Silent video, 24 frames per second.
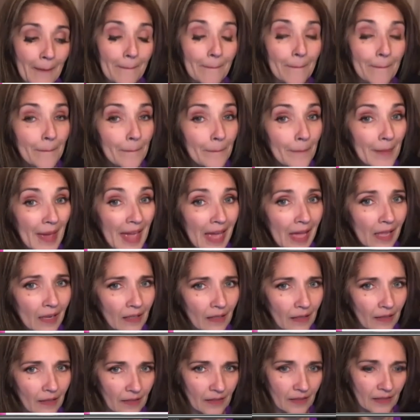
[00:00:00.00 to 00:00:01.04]

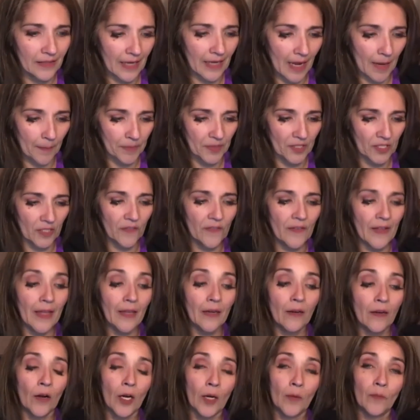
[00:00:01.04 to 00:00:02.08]
maladaptive
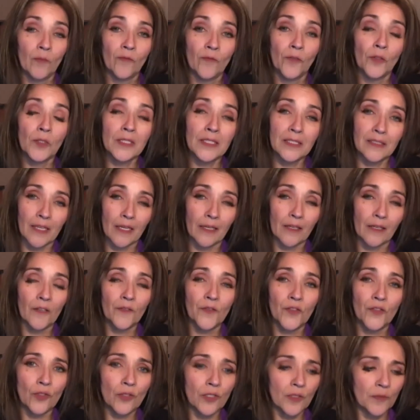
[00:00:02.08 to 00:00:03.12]
and harmful set of
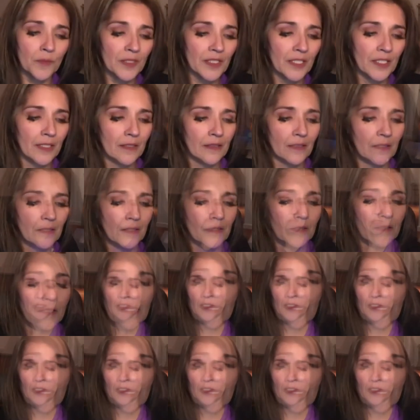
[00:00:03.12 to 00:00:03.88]
circumstances.